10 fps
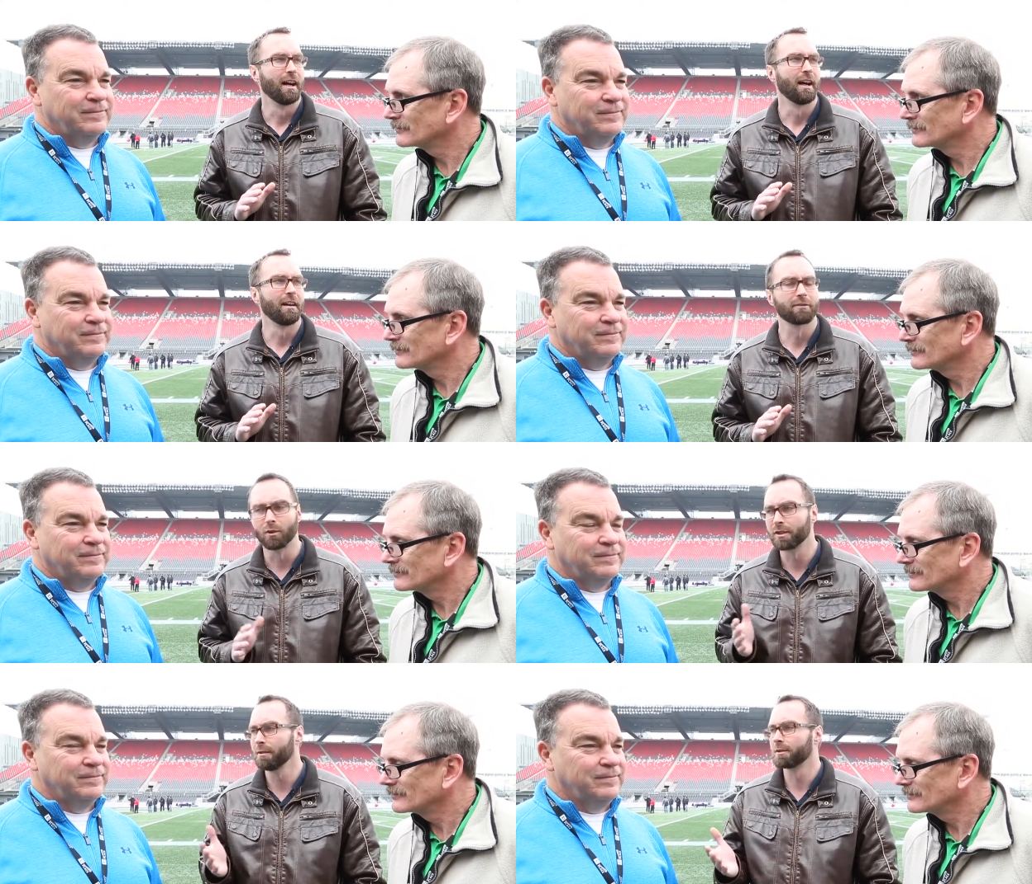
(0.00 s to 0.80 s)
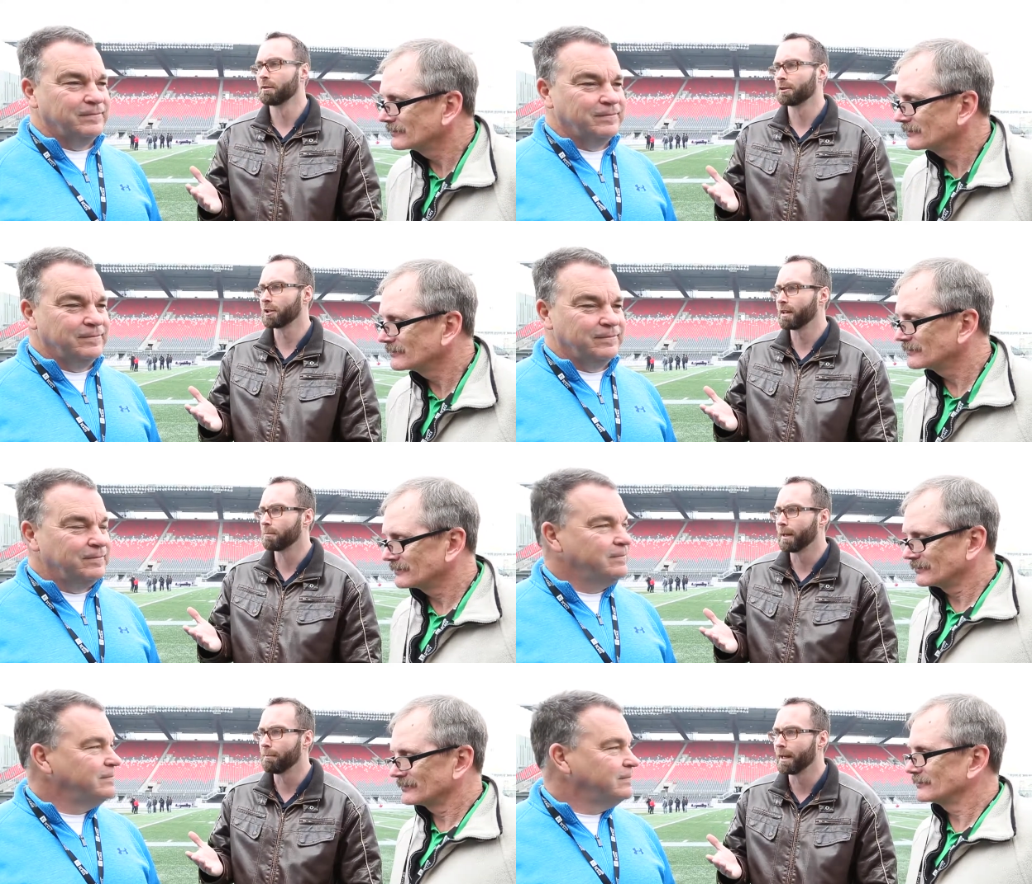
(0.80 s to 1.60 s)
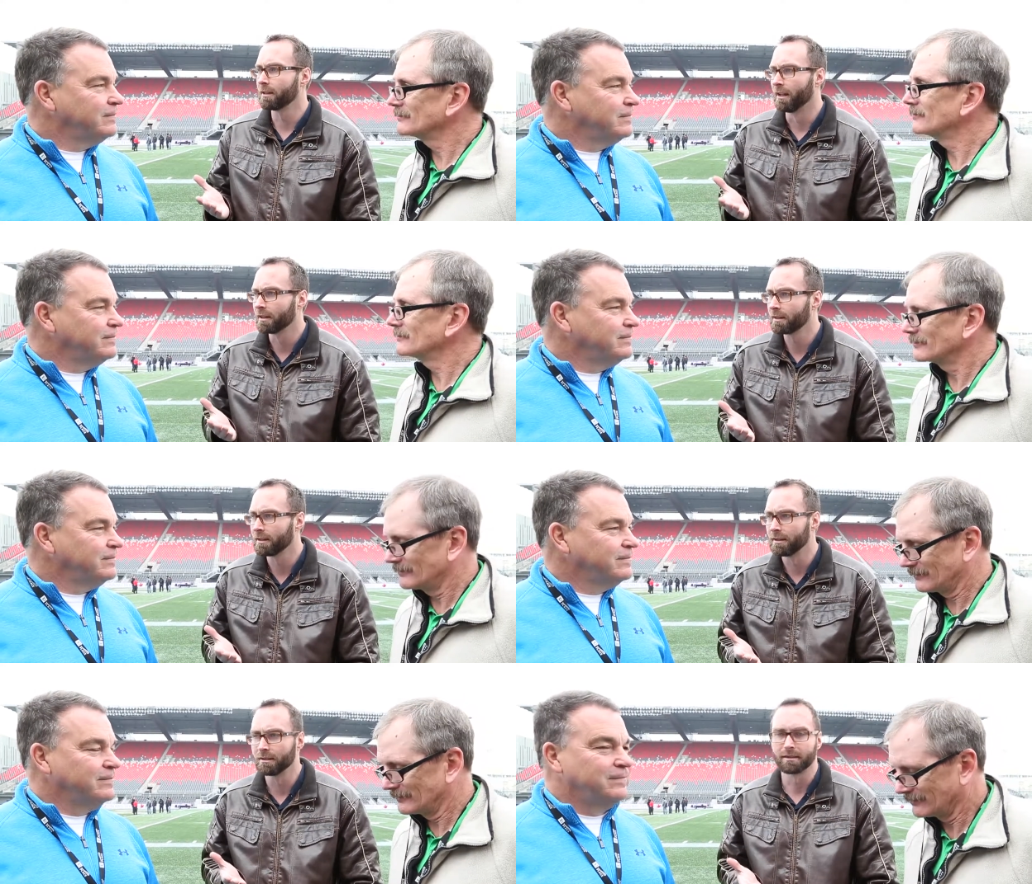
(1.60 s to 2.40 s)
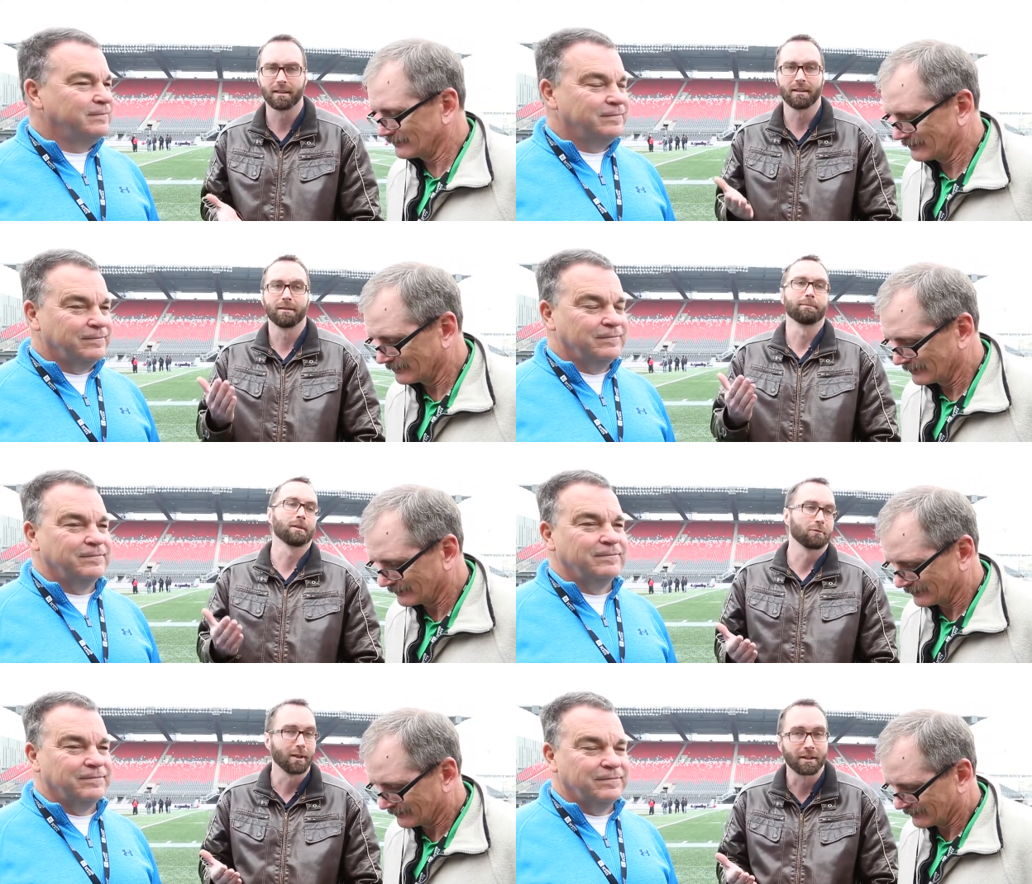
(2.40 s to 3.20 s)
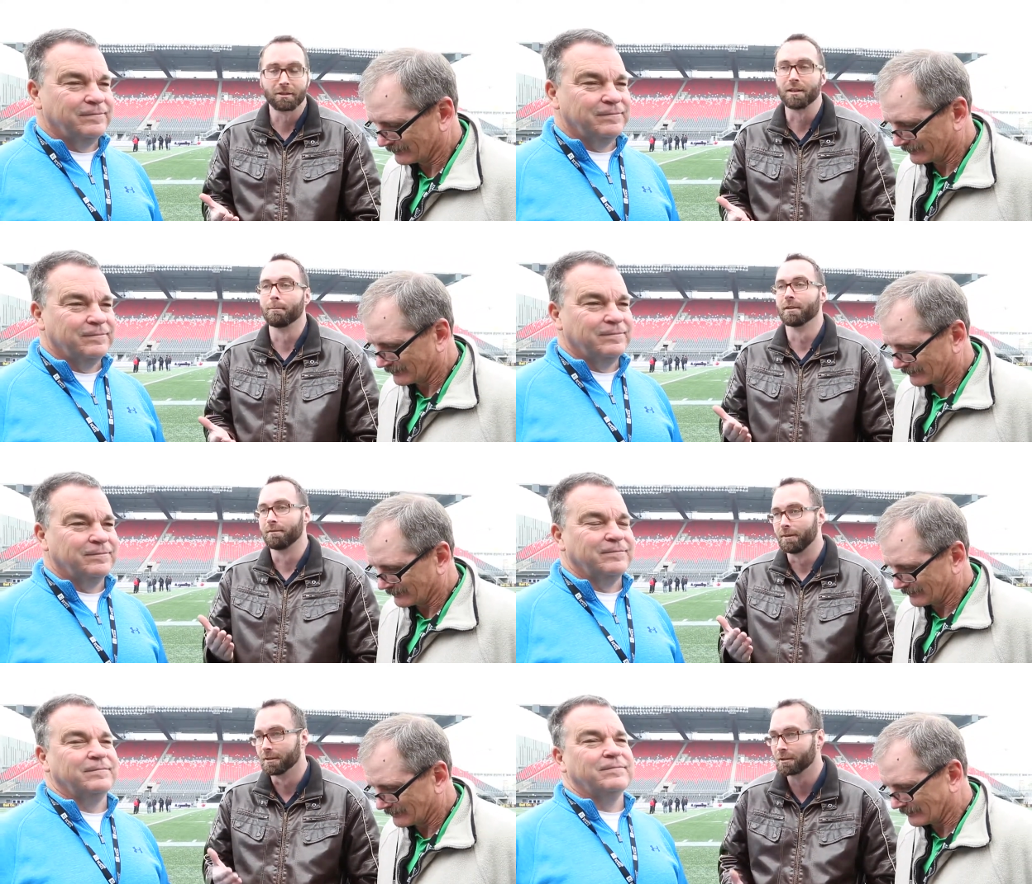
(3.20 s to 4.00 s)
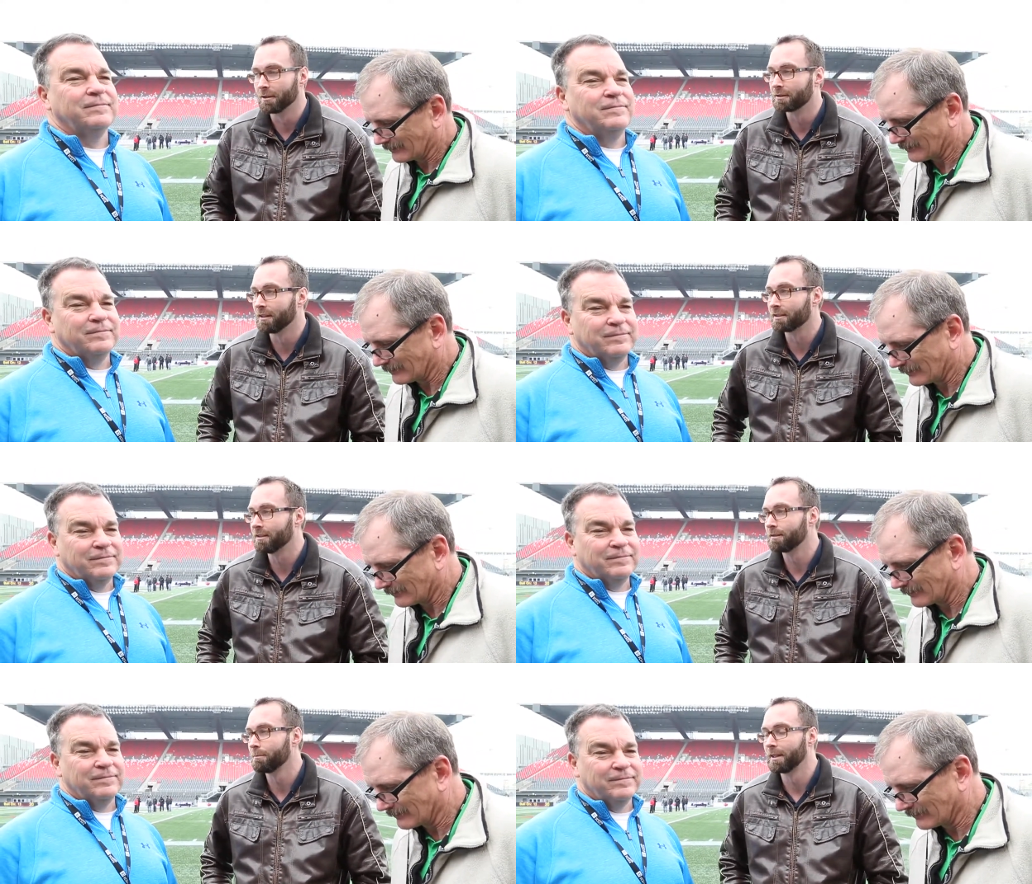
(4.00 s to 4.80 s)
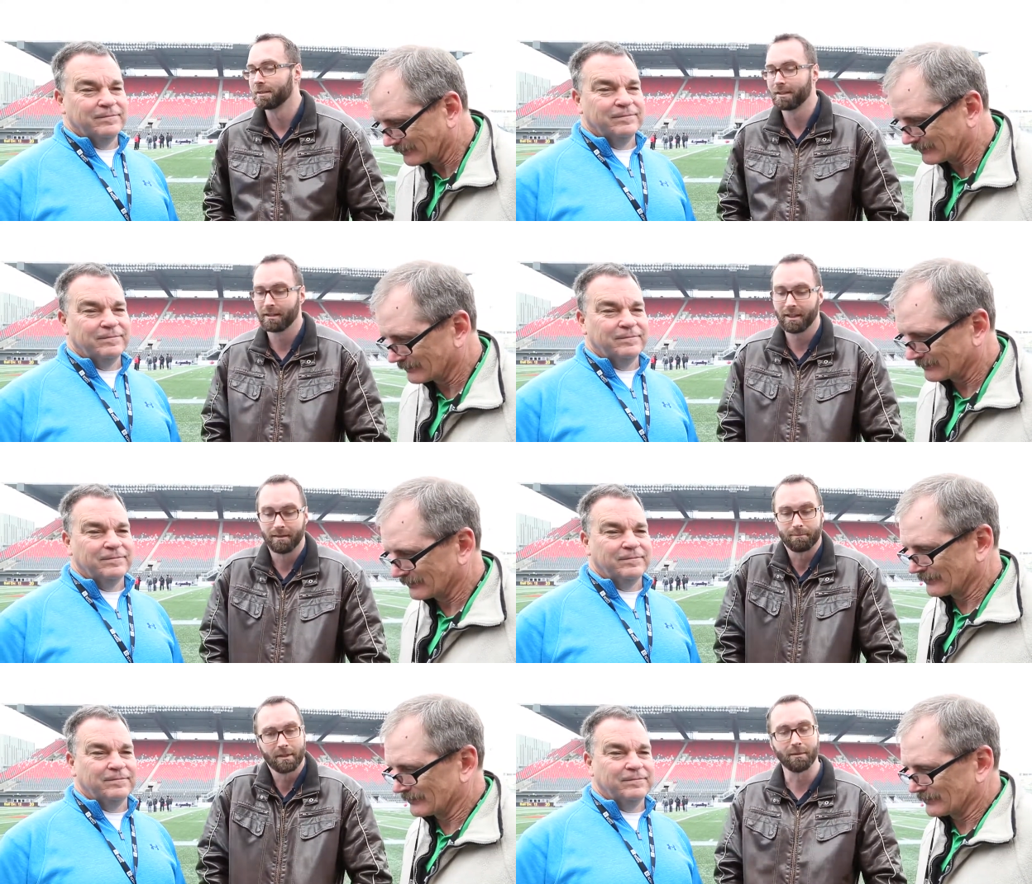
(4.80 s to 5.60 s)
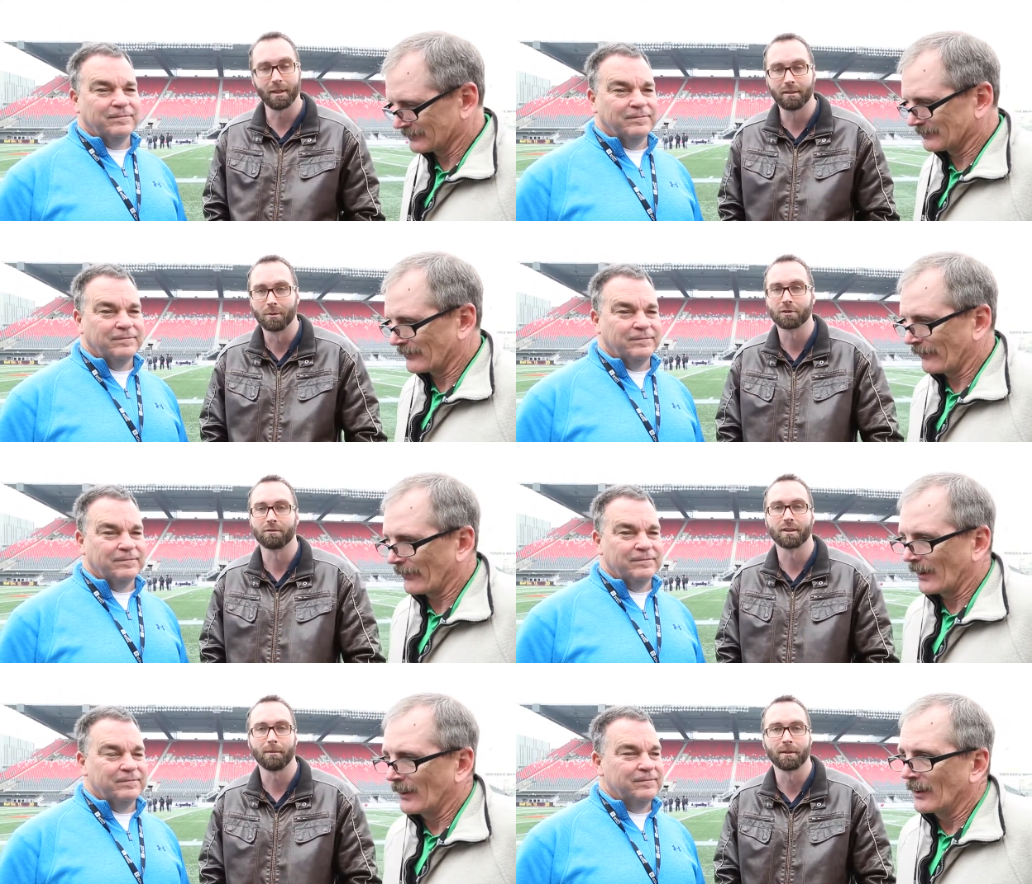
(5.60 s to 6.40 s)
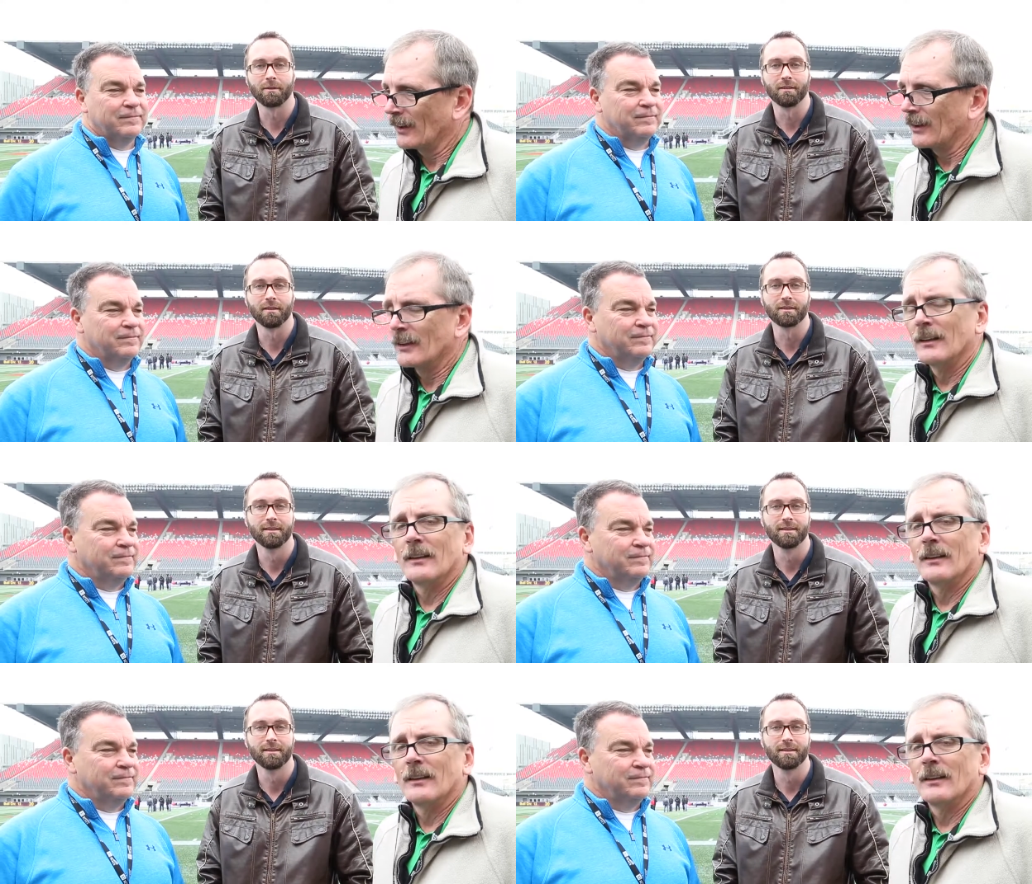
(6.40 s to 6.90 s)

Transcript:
Speaker 1: Uh, of course, he was overshadowed by Medlock, uh, kicking a record number of field goals all season, but uh, hey, he made the most of his opportunities.